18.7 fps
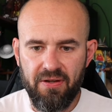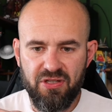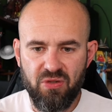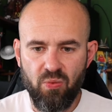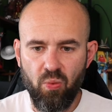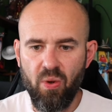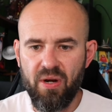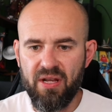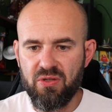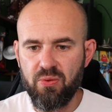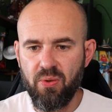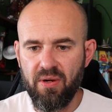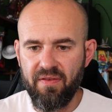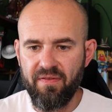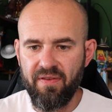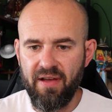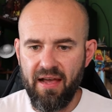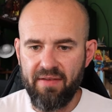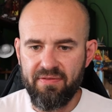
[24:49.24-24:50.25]
there's a 1 in
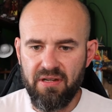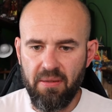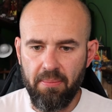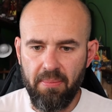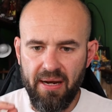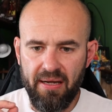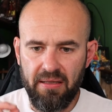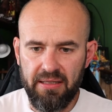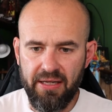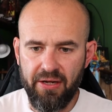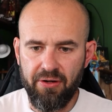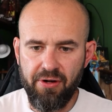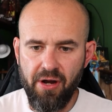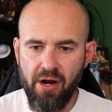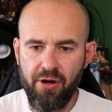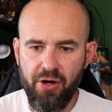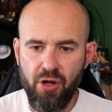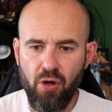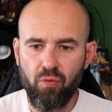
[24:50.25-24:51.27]
25 done by
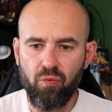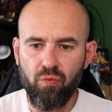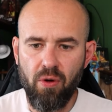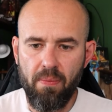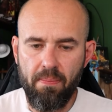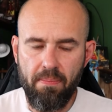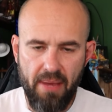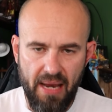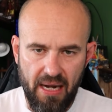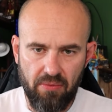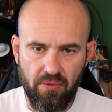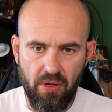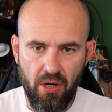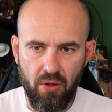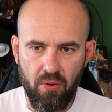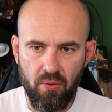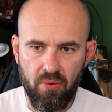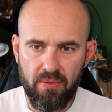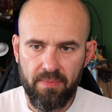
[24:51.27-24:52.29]
Leonardo
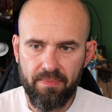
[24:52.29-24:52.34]
Romero.